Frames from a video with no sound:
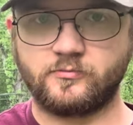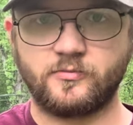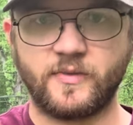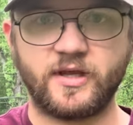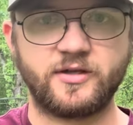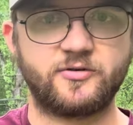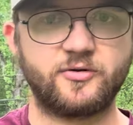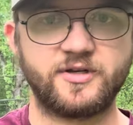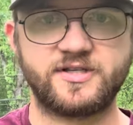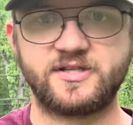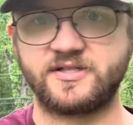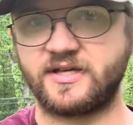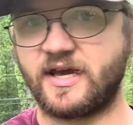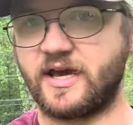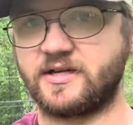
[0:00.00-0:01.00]
increase in
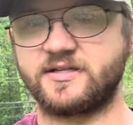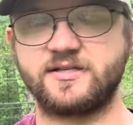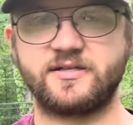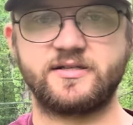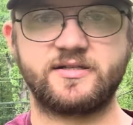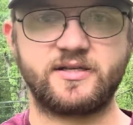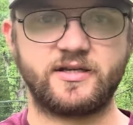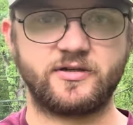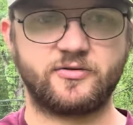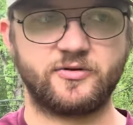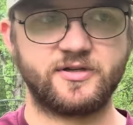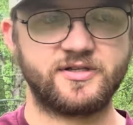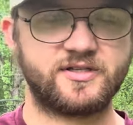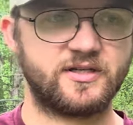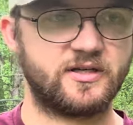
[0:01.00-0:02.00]
taxes,
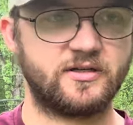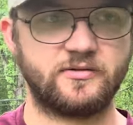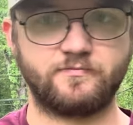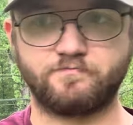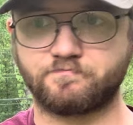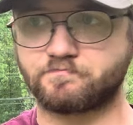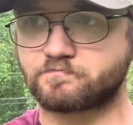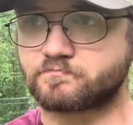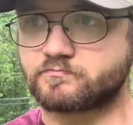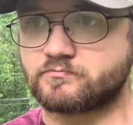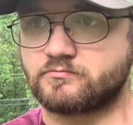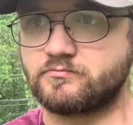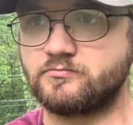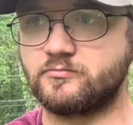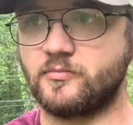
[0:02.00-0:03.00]
increase in
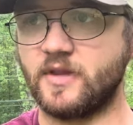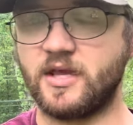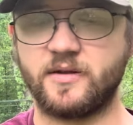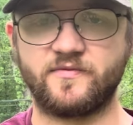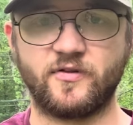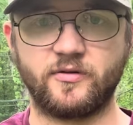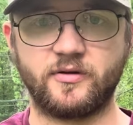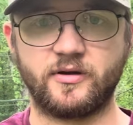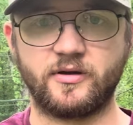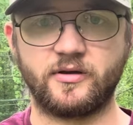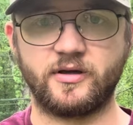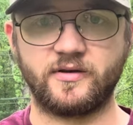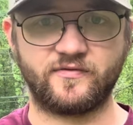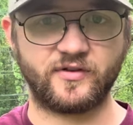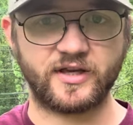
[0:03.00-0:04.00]

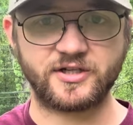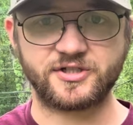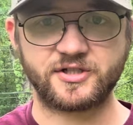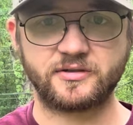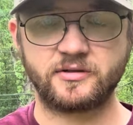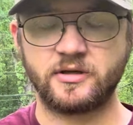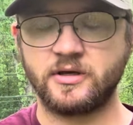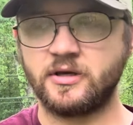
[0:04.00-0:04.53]
inflation,